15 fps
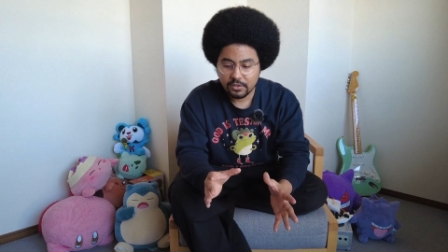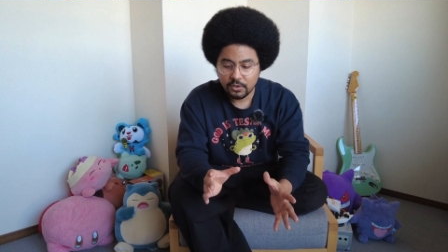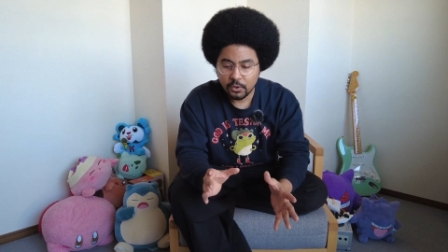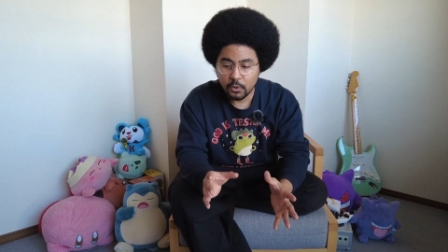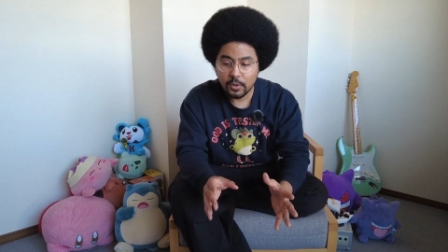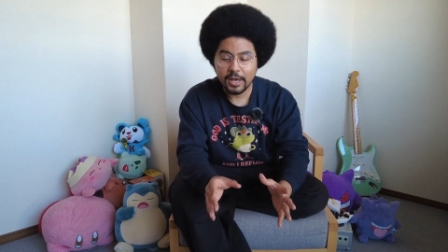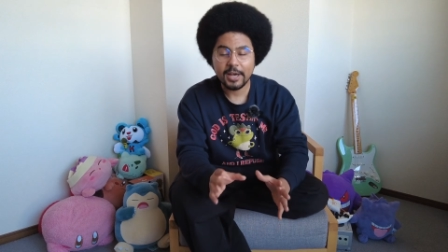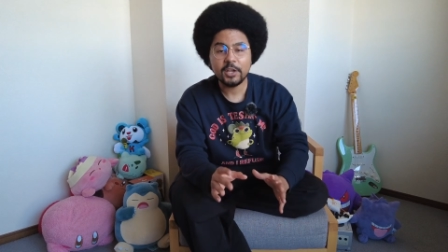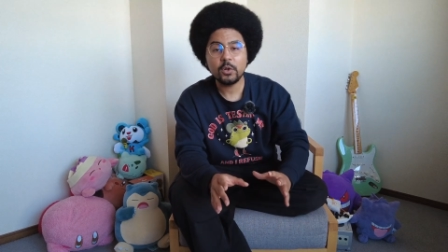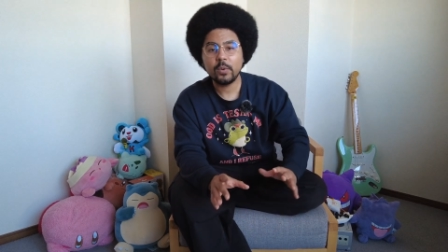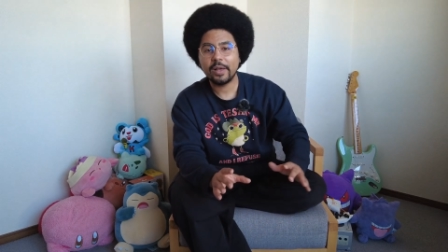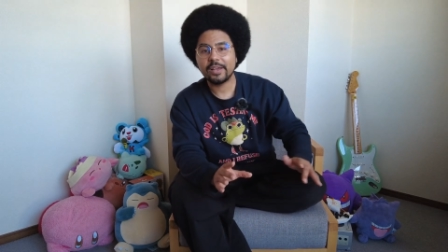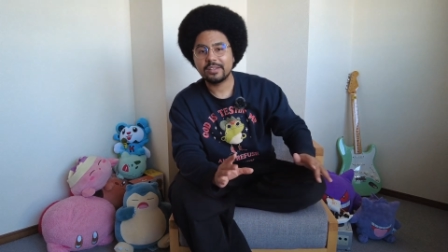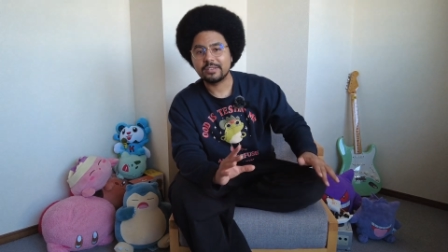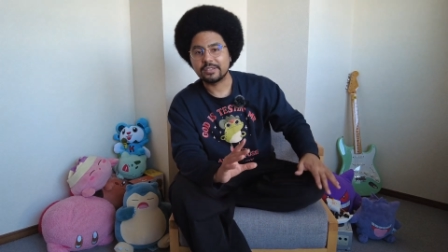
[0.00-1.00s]
Hokkaido
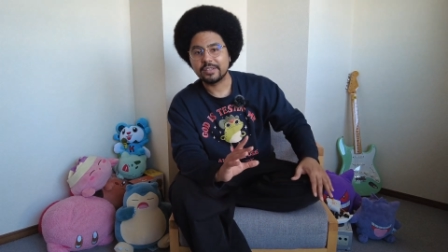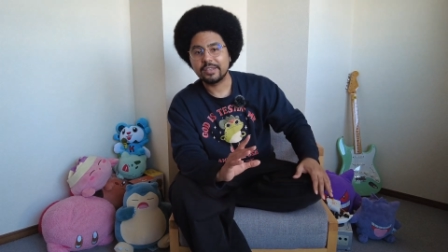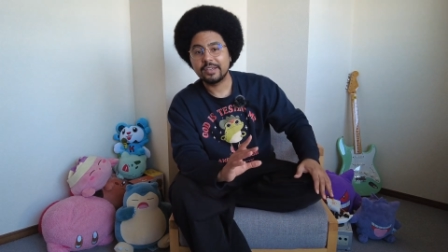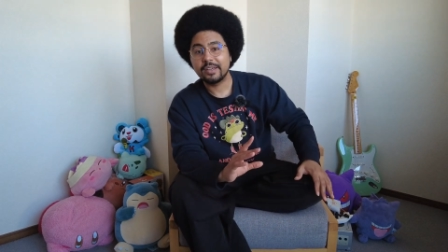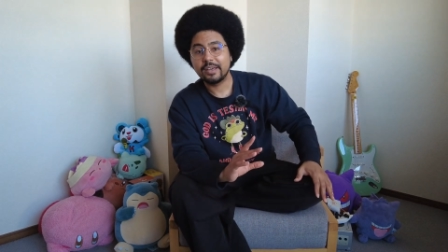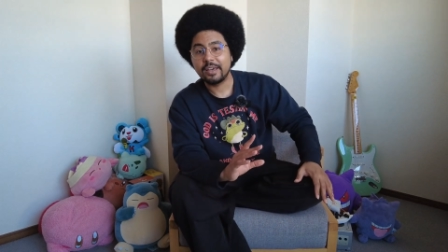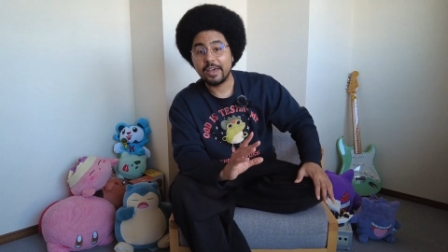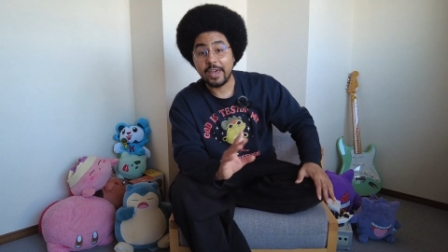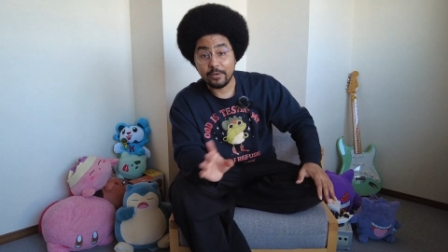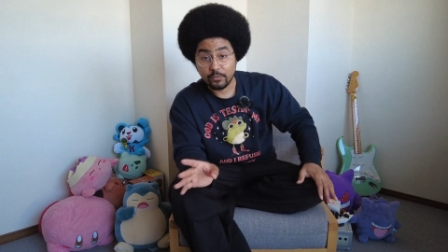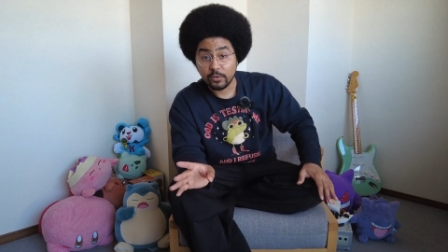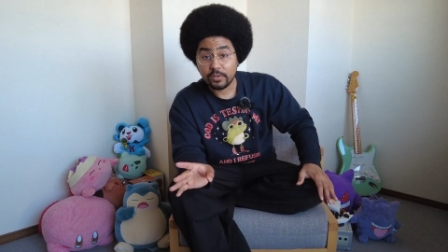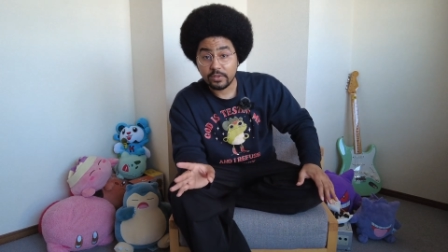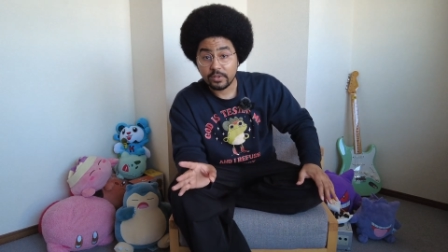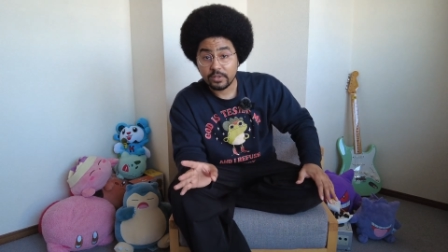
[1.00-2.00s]
has
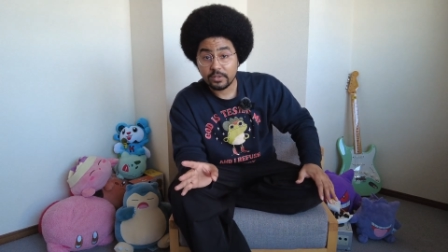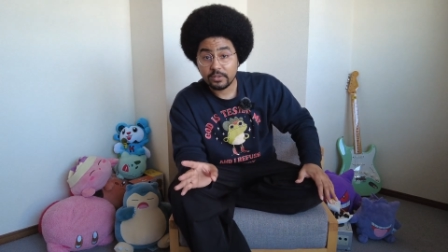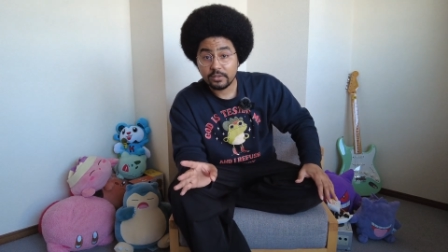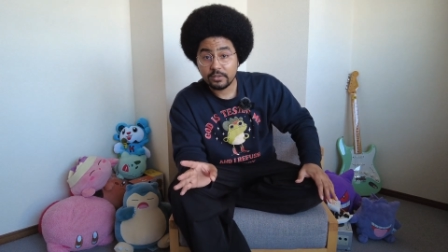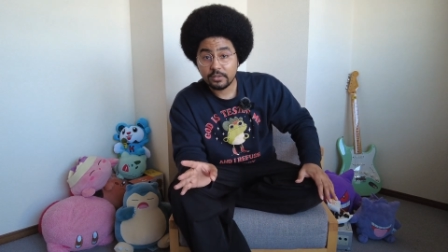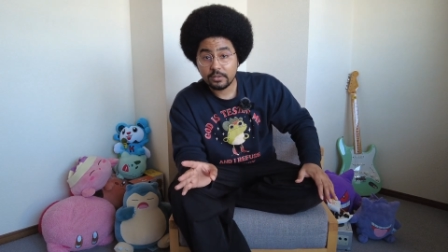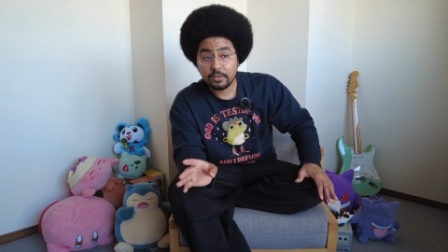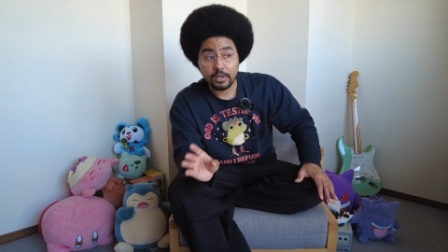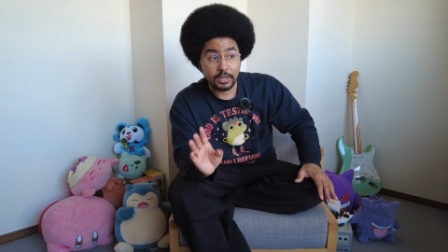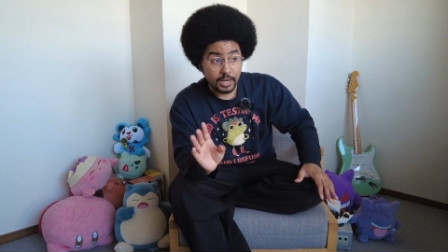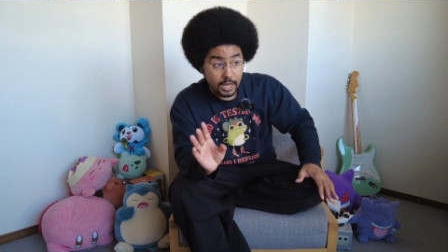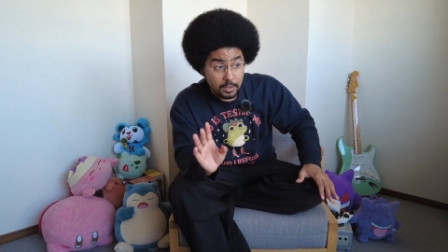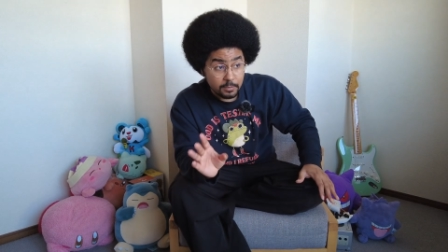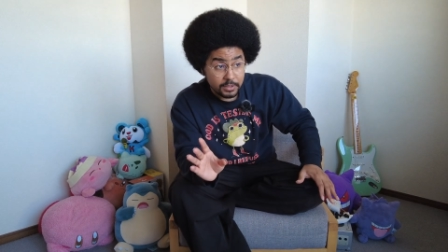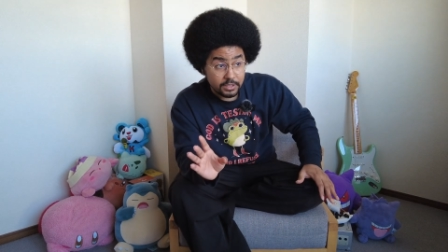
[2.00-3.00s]
everything. And
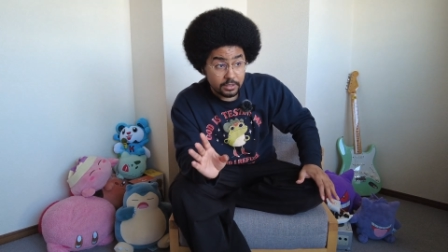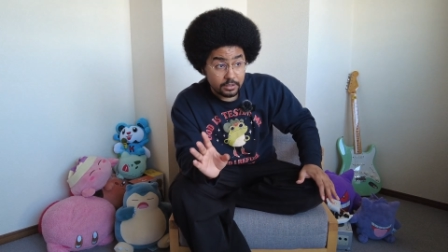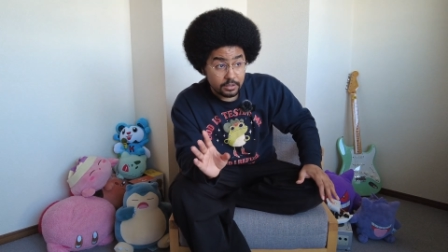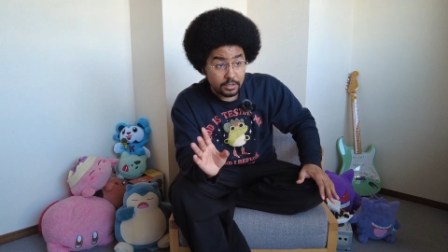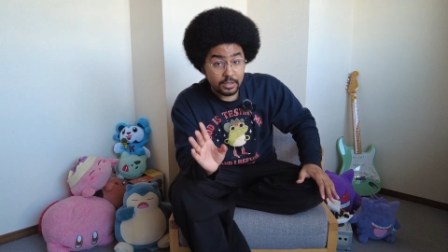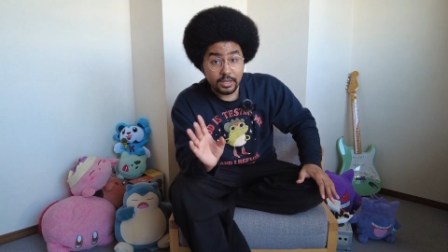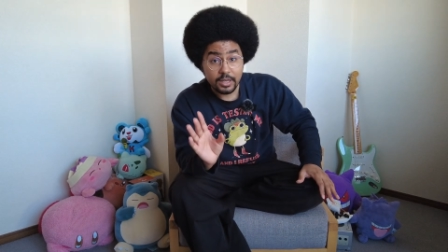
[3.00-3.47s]
I mean